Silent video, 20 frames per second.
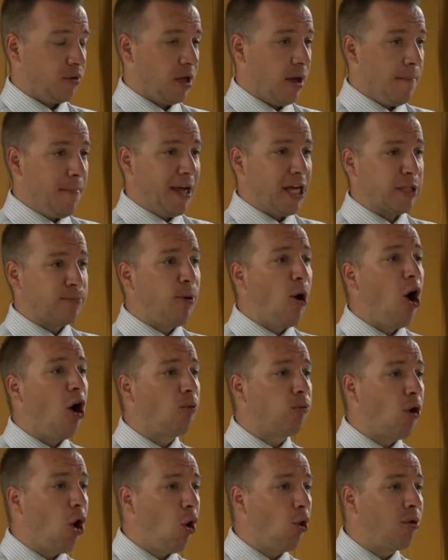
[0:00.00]
Because
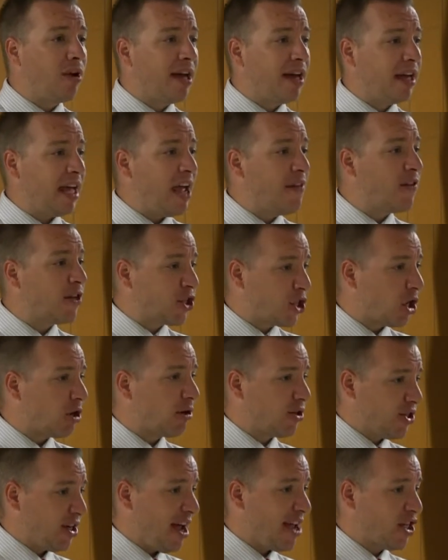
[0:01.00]
Paul wrote it in the
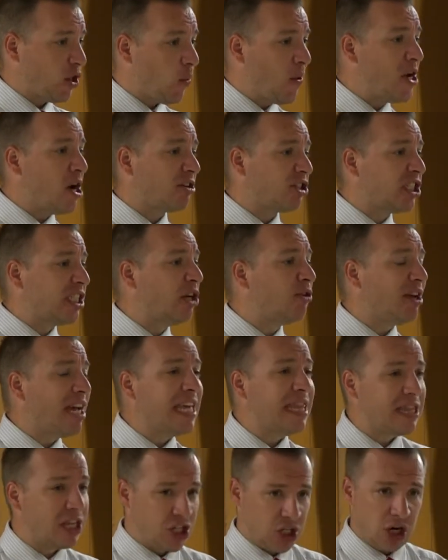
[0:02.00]
church age, and we are still
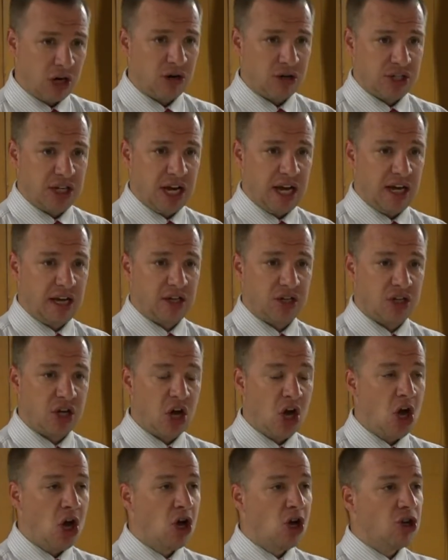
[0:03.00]
in the church age.
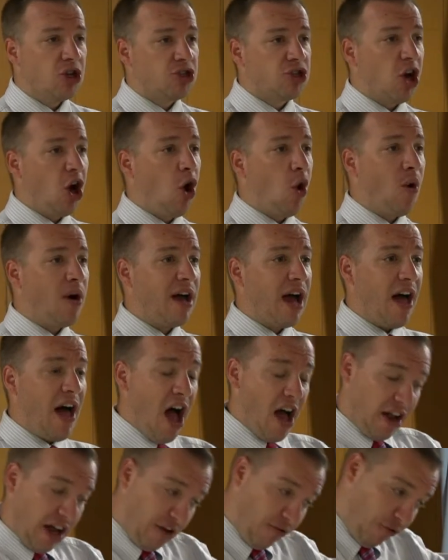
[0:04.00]
So,
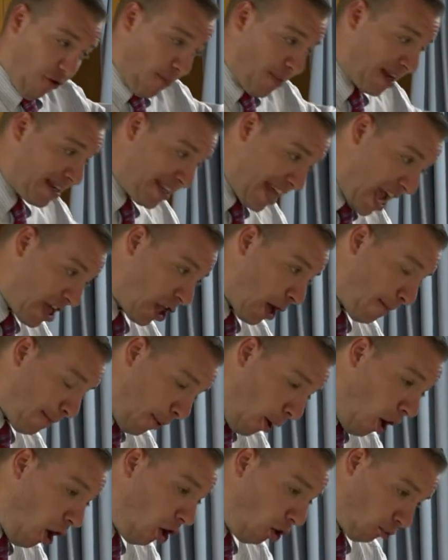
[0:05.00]
from the day that
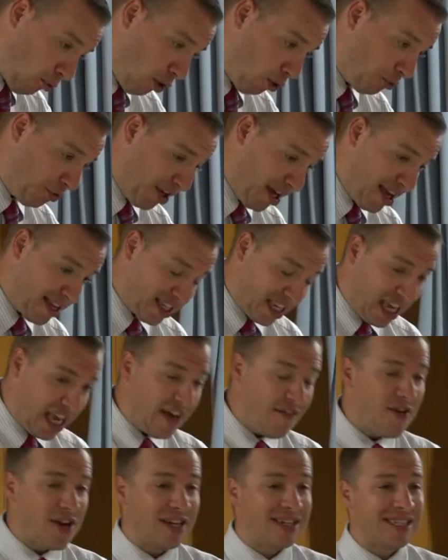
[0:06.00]
Paul wrote this,
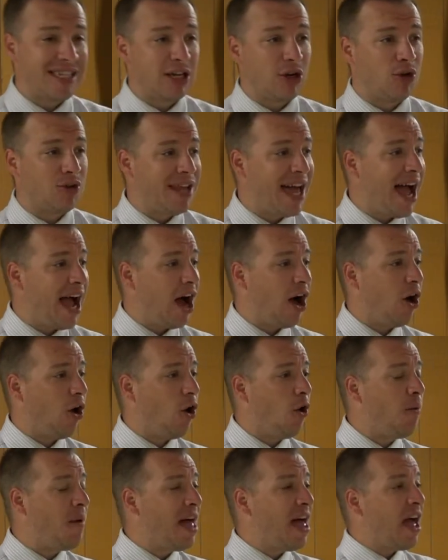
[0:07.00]
even until
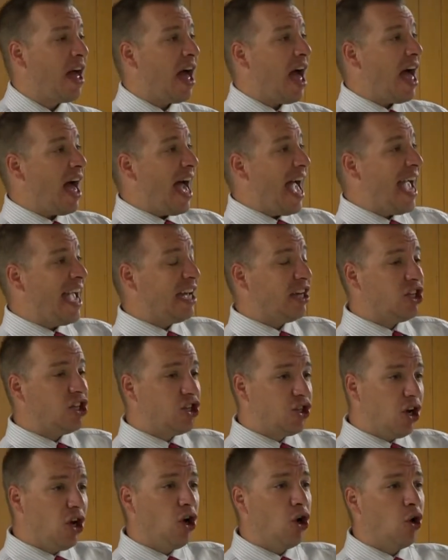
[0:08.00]
now, a
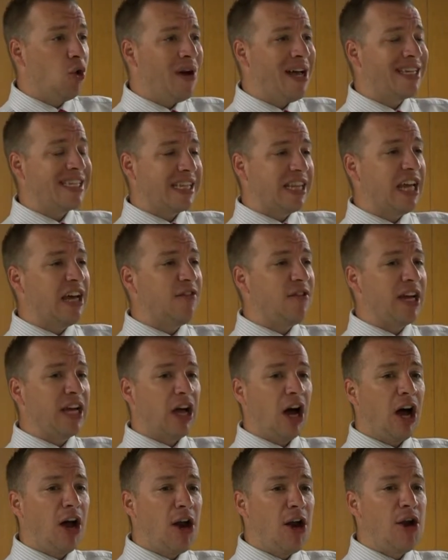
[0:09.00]
Jew is living
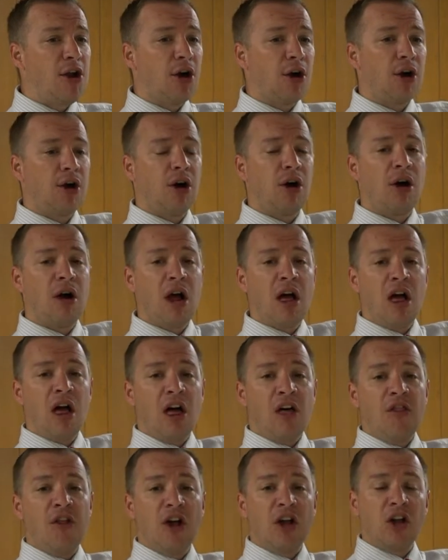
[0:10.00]
under
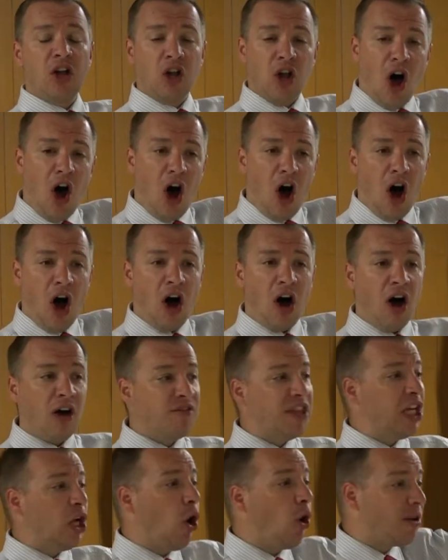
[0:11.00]
the law
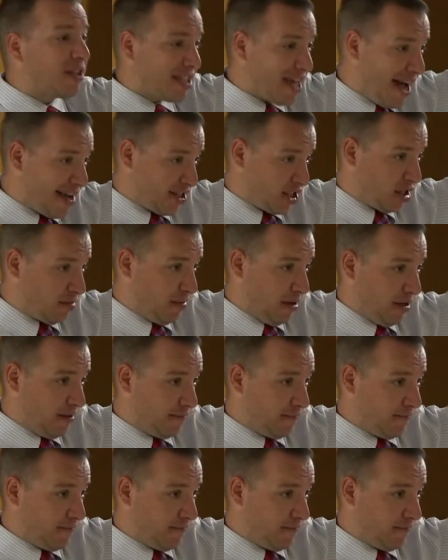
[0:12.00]
of the Old Testament.